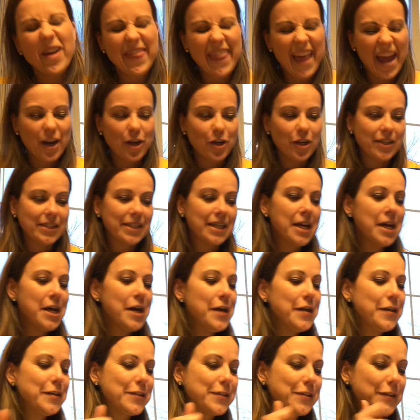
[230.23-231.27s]
that hurt.
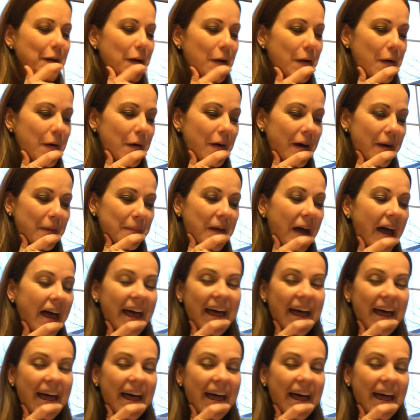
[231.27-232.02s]
So